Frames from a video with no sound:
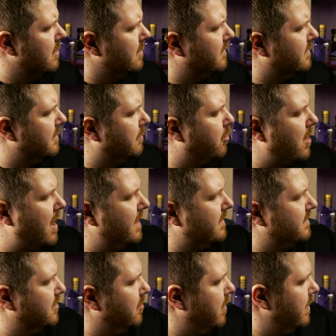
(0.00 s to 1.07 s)
surprise
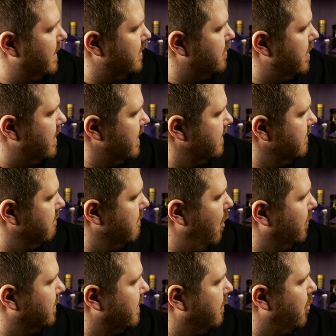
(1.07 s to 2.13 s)
in 2020.
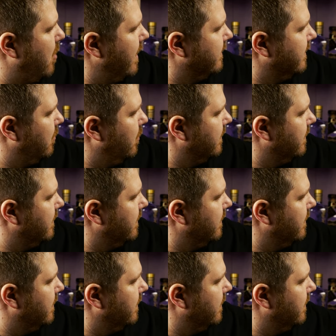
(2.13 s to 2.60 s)
Most surprising